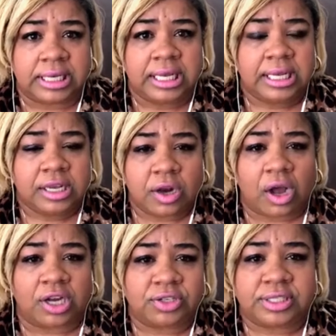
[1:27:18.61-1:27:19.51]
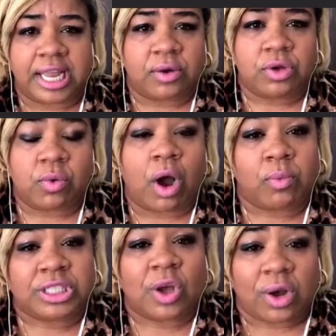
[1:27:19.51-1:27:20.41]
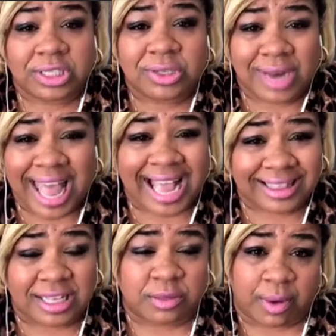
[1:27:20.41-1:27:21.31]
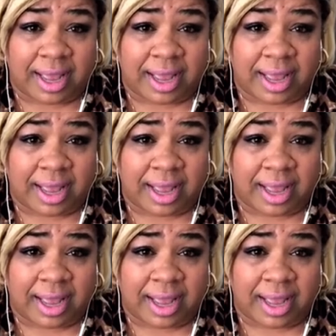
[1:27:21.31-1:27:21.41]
you know, understand who you are. What's causing you to act this way?